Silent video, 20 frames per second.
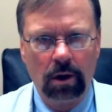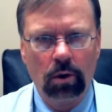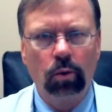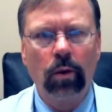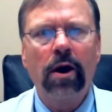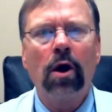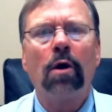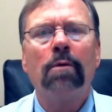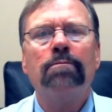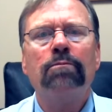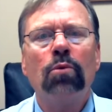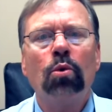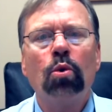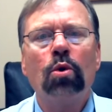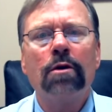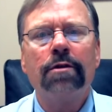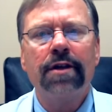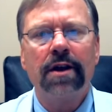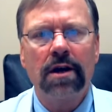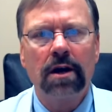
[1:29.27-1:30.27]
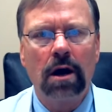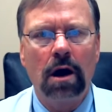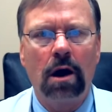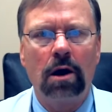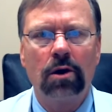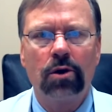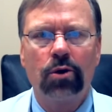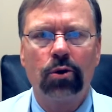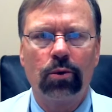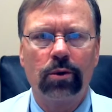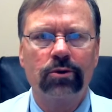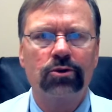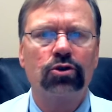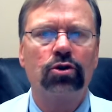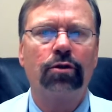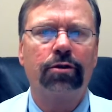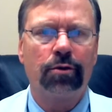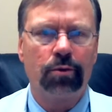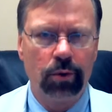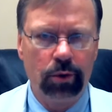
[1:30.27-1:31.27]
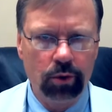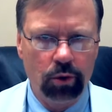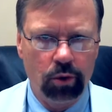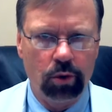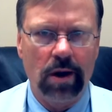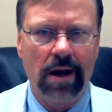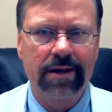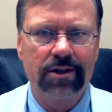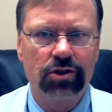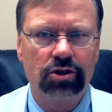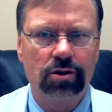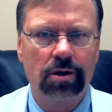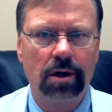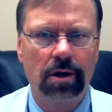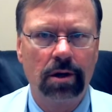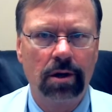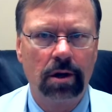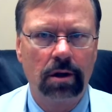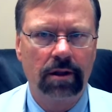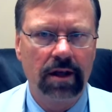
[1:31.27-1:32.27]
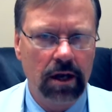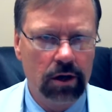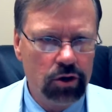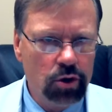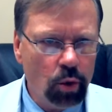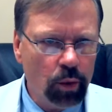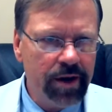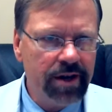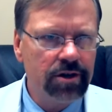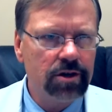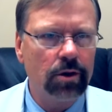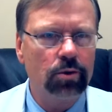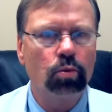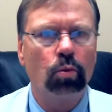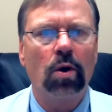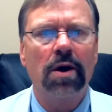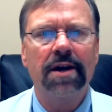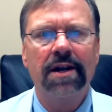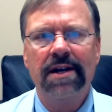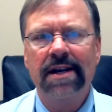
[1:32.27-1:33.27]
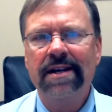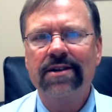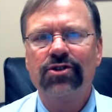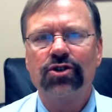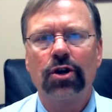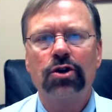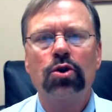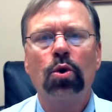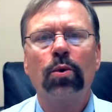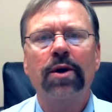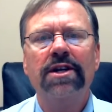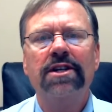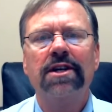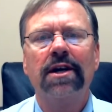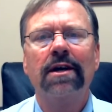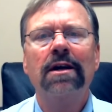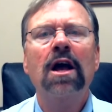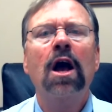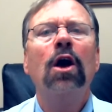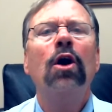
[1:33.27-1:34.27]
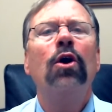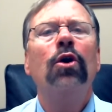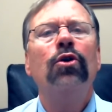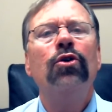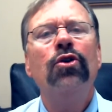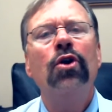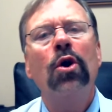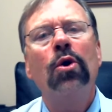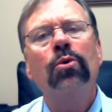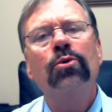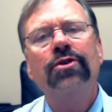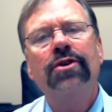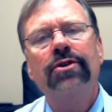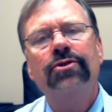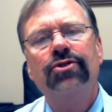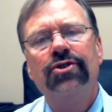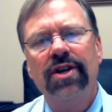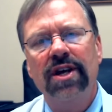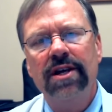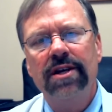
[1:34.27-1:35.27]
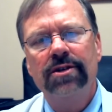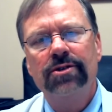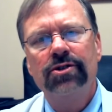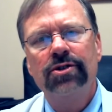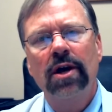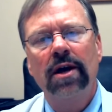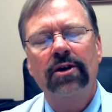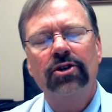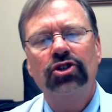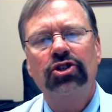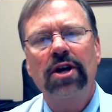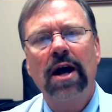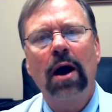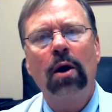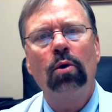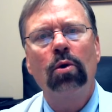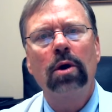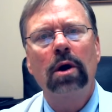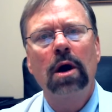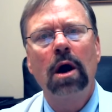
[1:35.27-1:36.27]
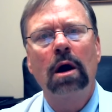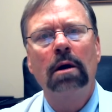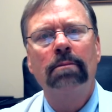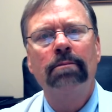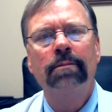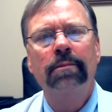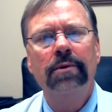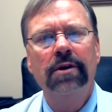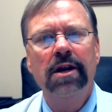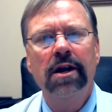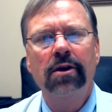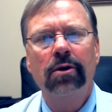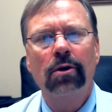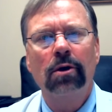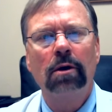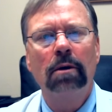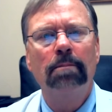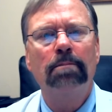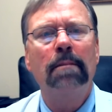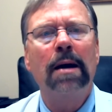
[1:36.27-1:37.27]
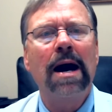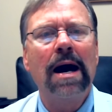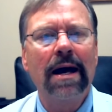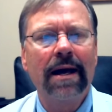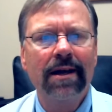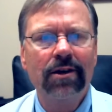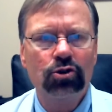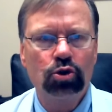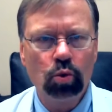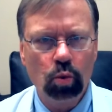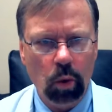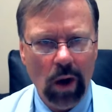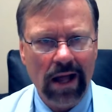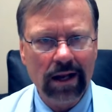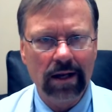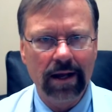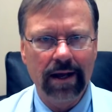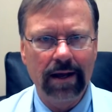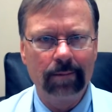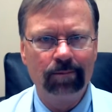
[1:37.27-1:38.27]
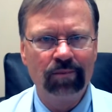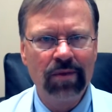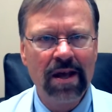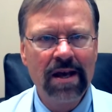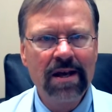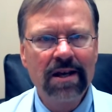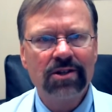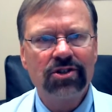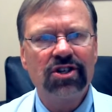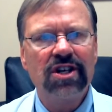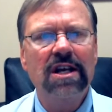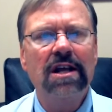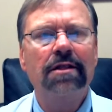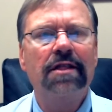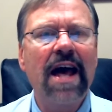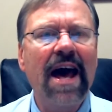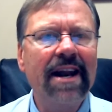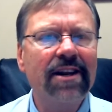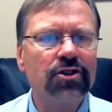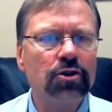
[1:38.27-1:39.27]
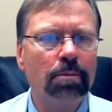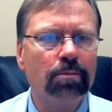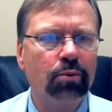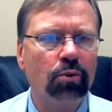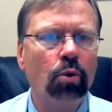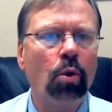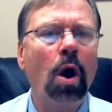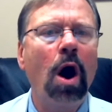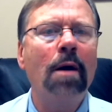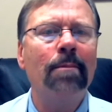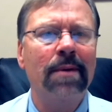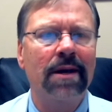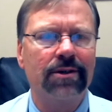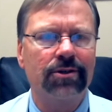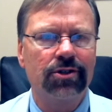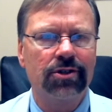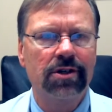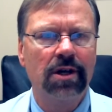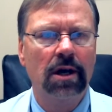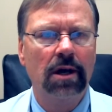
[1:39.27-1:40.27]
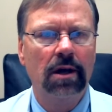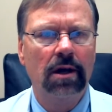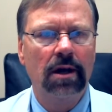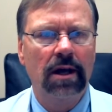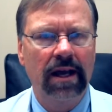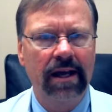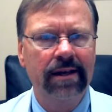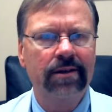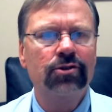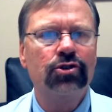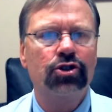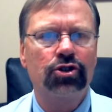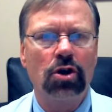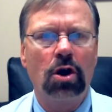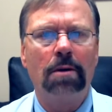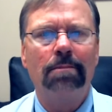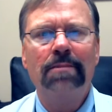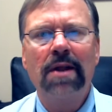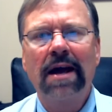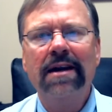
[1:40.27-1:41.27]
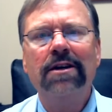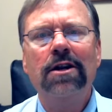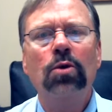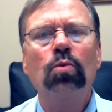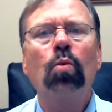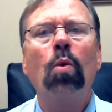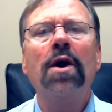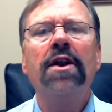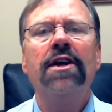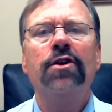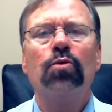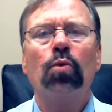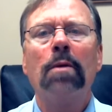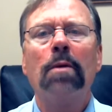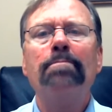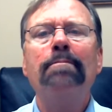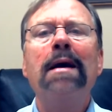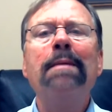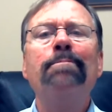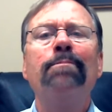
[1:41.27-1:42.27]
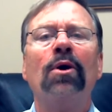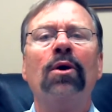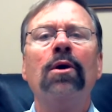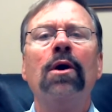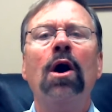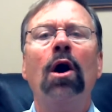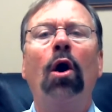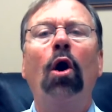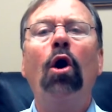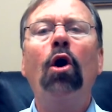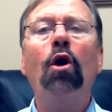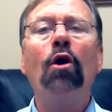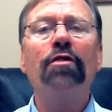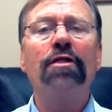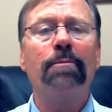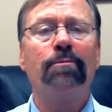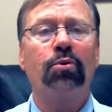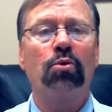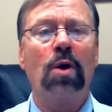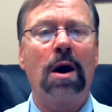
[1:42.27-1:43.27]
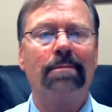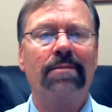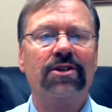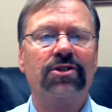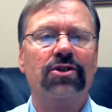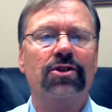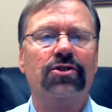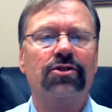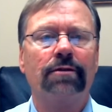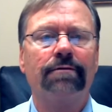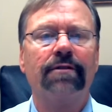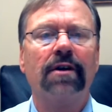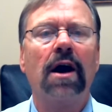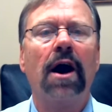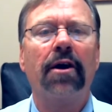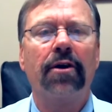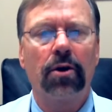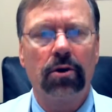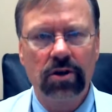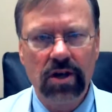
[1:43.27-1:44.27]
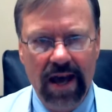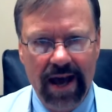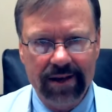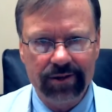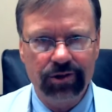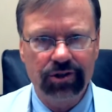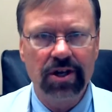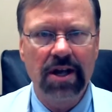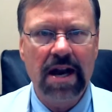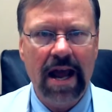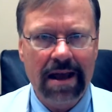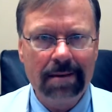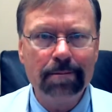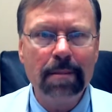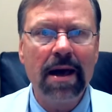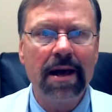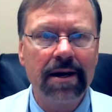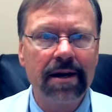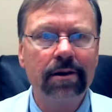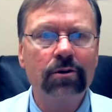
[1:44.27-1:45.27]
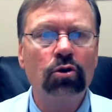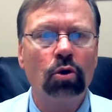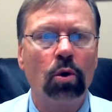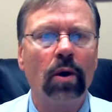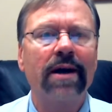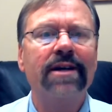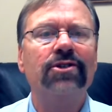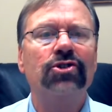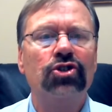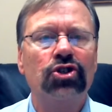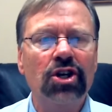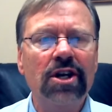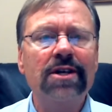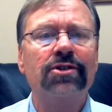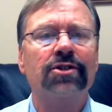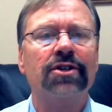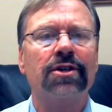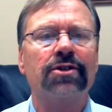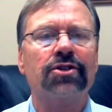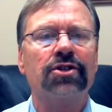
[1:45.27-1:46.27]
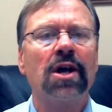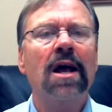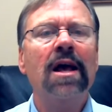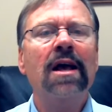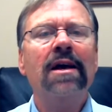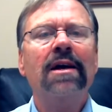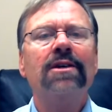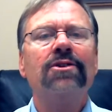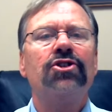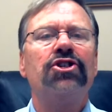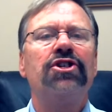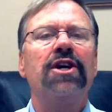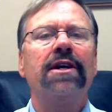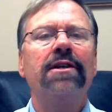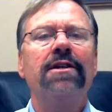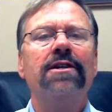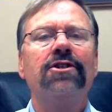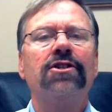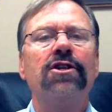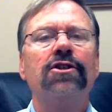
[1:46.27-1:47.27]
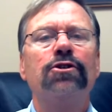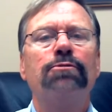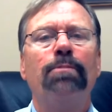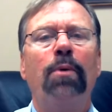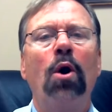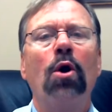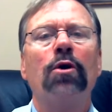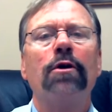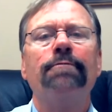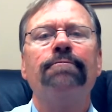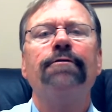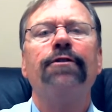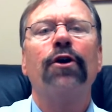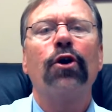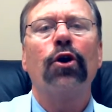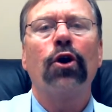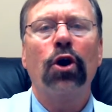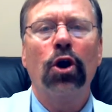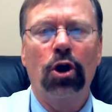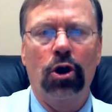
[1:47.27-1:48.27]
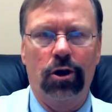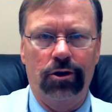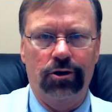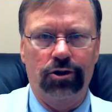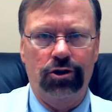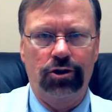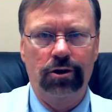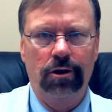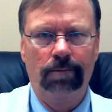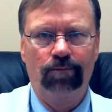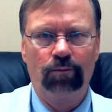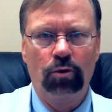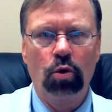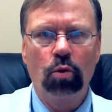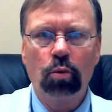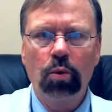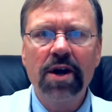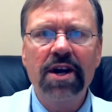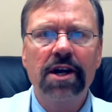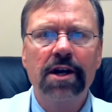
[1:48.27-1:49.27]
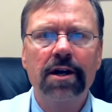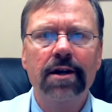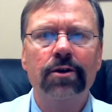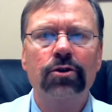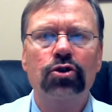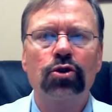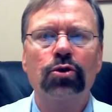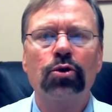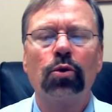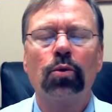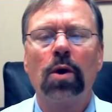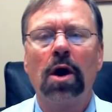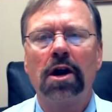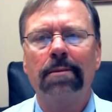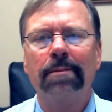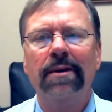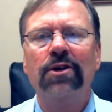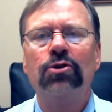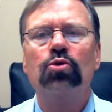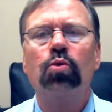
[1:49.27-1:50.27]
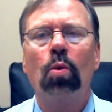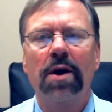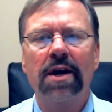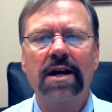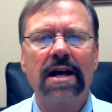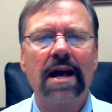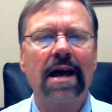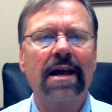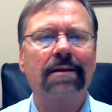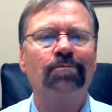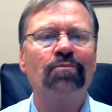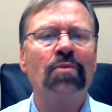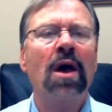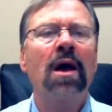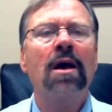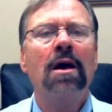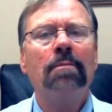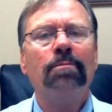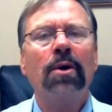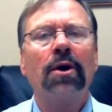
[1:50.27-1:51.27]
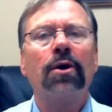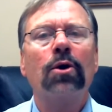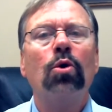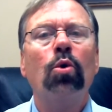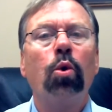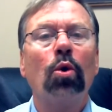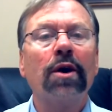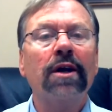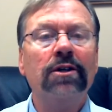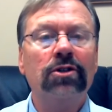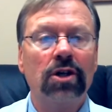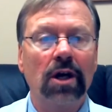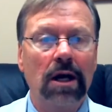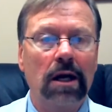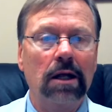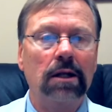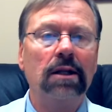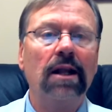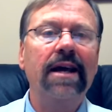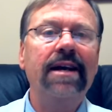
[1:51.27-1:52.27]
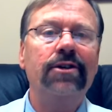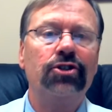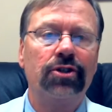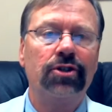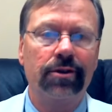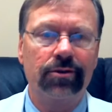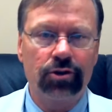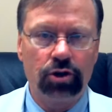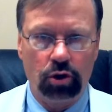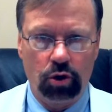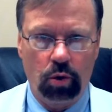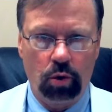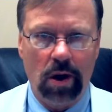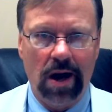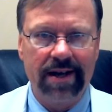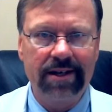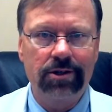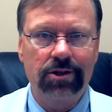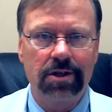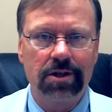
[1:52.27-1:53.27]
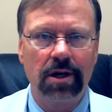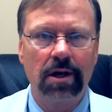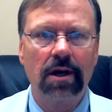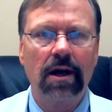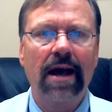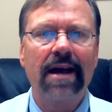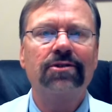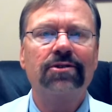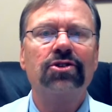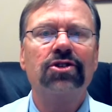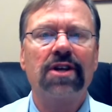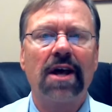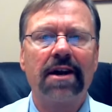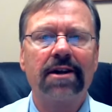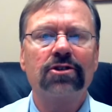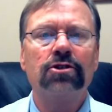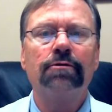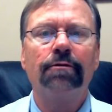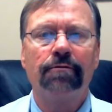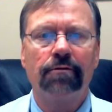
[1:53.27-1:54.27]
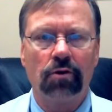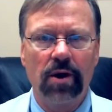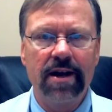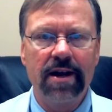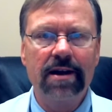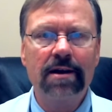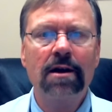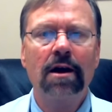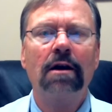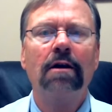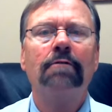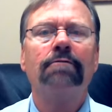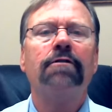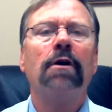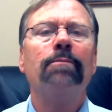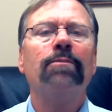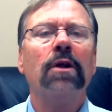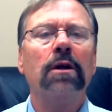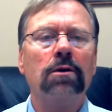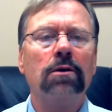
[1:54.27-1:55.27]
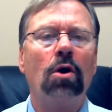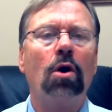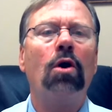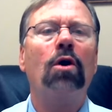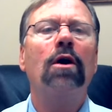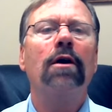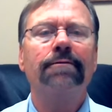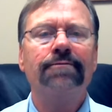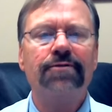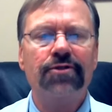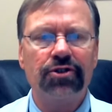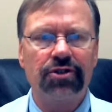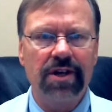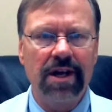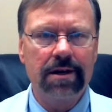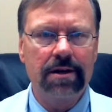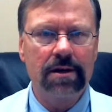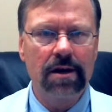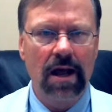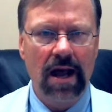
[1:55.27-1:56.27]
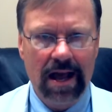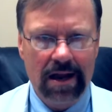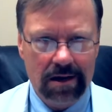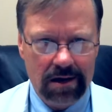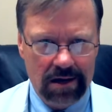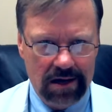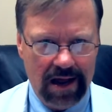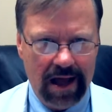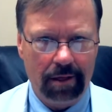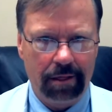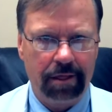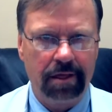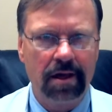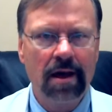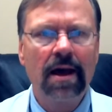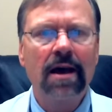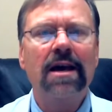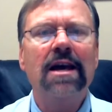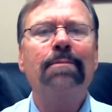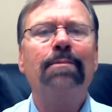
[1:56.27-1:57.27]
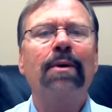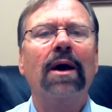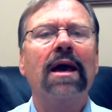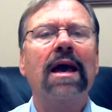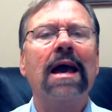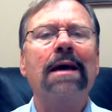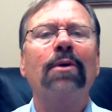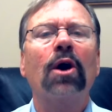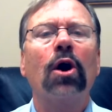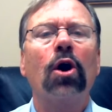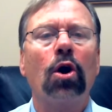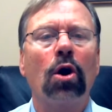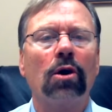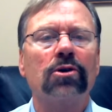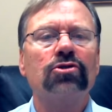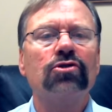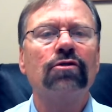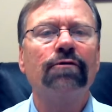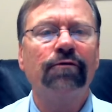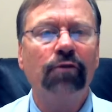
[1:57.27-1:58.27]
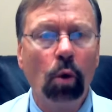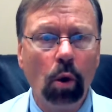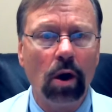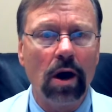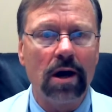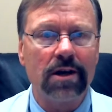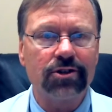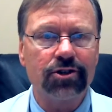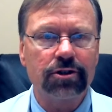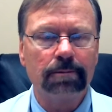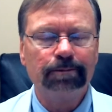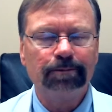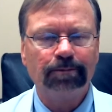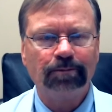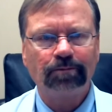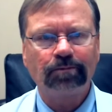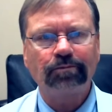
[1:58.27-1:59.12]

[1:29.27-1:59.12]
We are more than conquerors through Christ, the anointed one and his anointing. No disease shall come near my dwelling. See, that is a promise in Psalm 91. And remember, all the promises of God are yes and amen in Christ Jesus. Sickness is part of the curse. Read it in Deuteronomy 28. But according to Galatians, Christ has set us free from the law of sin and death. He became a curse for us.